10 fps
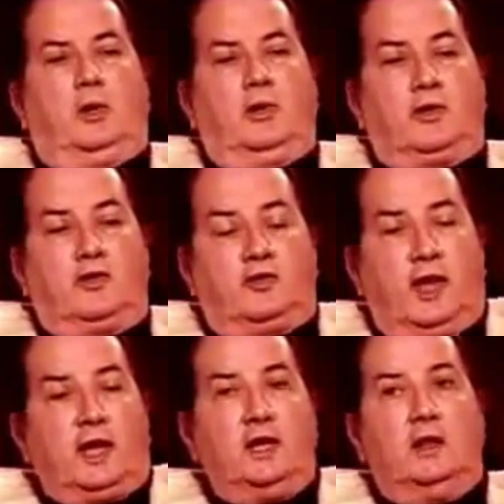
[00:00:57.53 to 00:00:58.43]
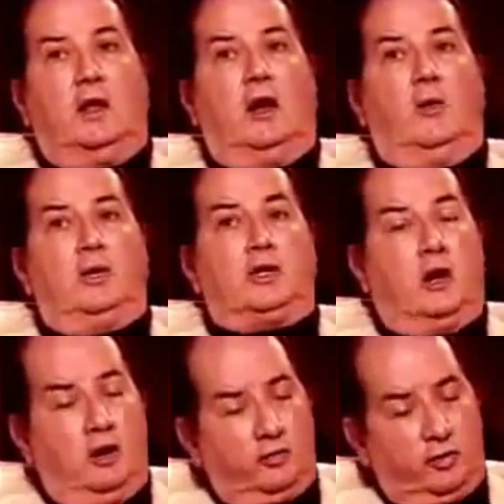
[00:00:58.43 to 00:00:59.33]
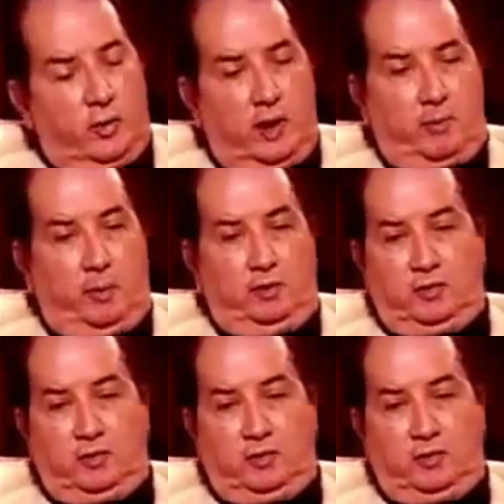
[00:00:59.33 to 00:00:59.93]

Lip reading: But there is a second law which also